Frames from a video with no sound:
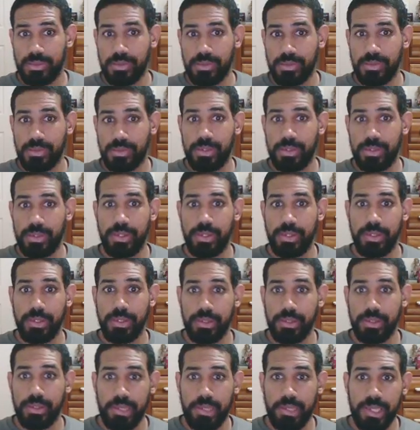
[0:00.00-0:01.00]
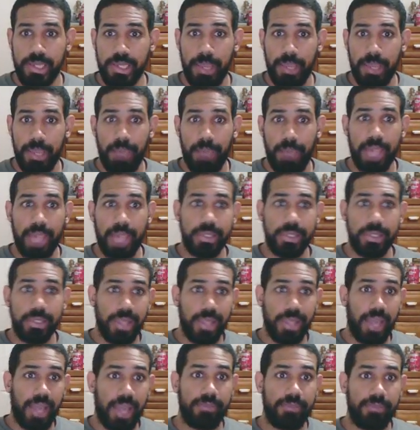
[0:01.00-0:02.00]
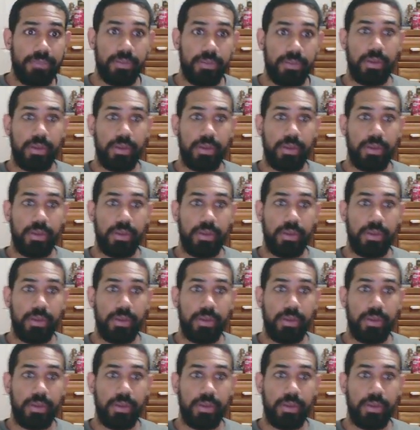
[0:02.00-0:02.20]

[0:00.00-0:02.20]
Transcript: he came back to life